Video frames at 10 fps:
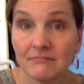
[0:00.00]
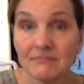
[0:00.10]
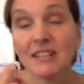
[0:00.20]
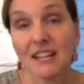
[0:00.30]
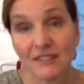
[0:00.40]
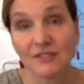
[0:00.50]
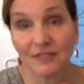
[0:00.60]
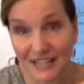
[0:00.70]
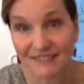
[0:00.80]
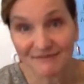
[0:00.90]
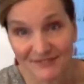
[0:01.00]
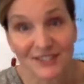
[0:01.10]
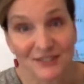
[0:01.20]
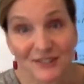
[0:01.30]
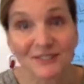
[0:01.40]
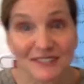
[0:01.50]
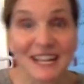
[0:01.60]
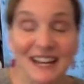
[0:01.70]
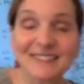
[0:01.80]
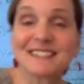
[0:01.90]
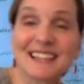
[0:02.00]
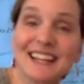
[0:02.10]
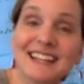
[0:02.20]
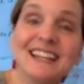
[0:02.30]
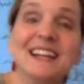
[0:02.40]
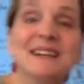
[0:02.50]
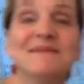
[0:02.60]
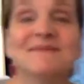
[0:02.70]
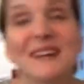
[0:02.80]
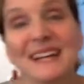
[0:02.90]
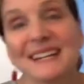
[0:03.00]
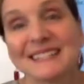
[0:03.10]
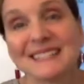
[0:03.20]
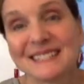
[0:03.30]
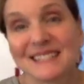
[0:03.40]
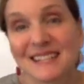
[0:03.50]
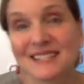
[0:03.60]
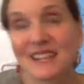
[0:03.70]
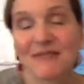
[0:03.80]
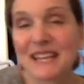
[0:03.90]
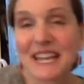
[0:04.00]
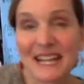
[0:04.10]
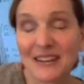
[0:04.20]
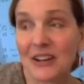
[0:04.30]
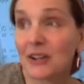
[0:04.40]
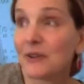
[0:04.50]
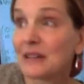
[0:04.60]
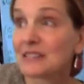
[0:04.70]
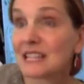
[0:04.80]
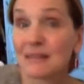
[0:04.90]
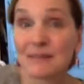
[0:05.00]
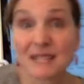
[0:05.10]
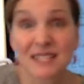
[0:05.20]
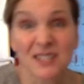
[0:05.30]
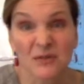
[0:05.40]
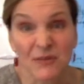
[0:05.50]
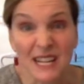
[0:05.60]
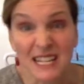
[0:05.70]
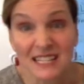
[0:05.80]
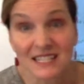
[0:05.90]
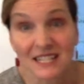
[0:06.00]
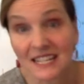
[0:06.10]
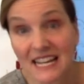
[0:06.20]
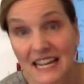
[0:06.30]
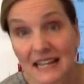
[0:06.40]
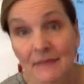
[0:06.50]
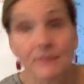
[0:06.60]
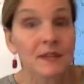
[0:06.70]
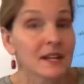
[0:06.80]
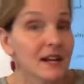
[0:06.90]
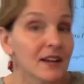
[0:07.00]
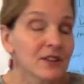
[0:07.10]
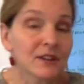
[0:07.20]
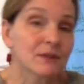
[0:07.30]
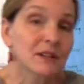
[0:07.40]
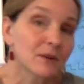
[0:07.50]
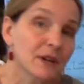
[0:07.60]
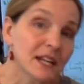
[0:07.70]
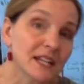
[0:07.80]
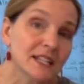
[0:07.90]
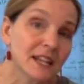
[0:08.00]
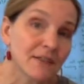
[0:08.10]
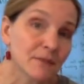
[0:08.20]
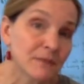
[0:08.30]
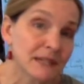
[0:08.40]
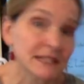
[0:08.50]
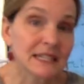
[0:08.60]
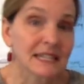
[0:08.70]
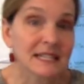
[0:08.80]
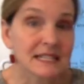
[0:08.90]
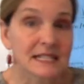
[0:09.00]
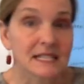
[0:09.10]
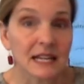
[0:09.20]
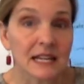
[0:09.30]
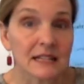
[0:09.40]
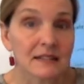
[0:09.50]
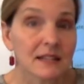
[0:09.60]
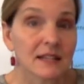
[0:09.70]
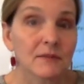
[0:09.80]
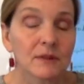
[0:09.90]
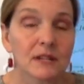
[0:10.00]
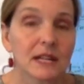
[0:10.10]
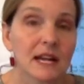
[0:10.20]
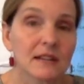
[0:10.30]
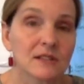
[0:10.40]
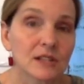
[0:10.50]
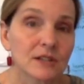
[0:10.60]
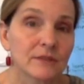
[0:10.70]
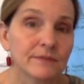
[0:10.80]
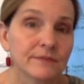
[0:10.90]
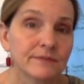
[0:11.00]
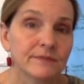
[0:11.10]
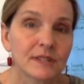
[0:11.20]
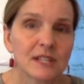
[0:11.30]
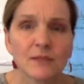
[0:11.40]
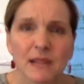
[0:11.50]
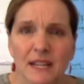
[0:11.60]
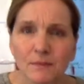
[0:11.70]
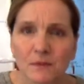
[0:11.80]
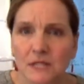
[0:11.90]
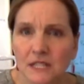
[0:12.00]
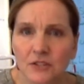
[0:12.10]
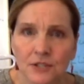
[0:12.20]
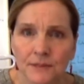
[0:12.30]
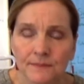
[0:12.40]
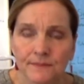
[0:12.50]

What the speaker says: Yeah, you're right. They're normally outside. And since we cannot go outside because it's raining today, I thought we'd go ahead and have a picnic inside. And I wanted to ask you, can you make a prediction?